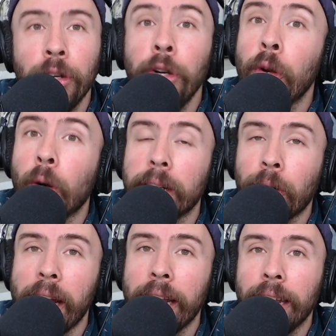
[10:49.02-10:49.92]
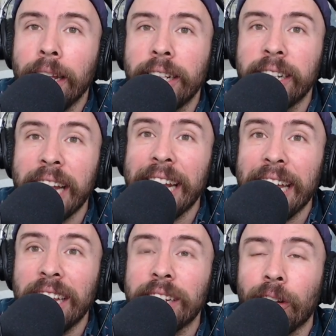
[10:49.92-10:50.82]
To New York's credit, the state
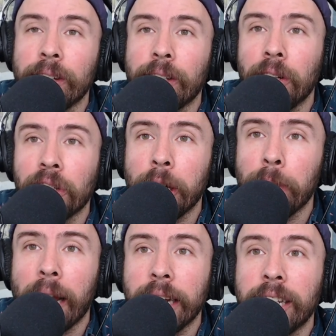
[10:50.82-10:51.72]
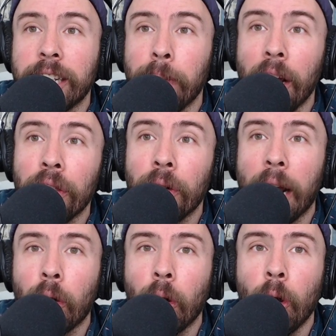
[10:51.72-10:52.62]
is also streamlining some other
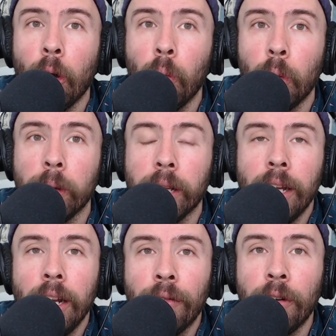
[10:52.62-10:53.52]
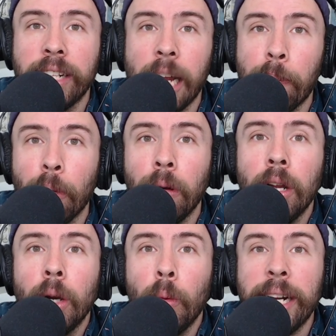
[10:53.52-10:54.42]
alcohol rules. For example,
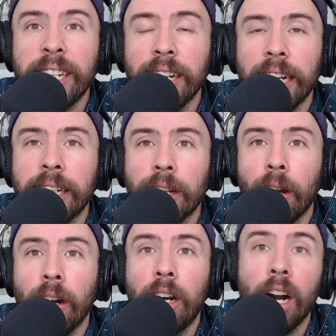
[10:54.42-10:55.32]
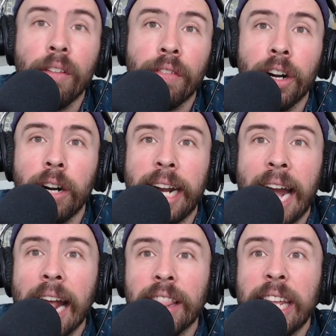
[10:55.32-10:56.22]
recently installed Governor
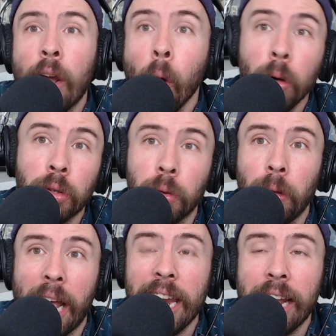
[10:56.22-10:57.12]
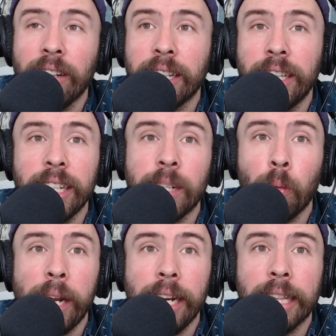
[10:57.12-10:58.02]
Kathy Hochul announced this
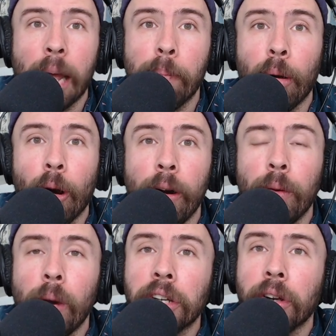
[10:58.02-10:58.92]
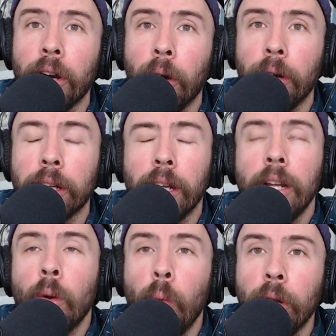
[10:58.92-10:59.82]
week that bar and restaurant owners
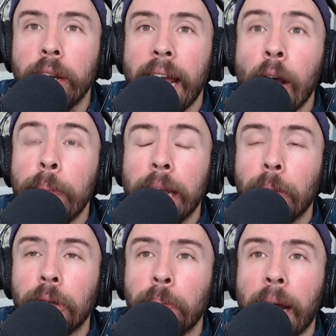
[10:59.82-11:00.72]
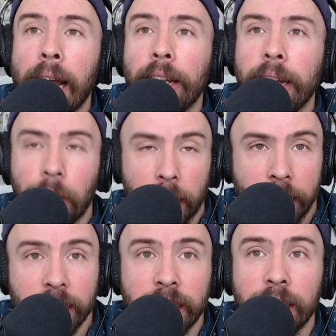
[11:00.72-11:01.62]
will now be able to buy liquor
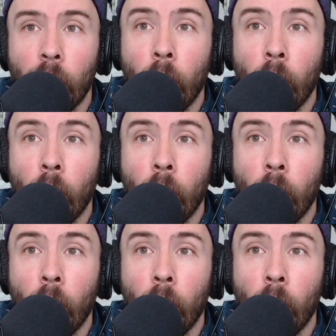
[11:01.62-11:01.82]
licenses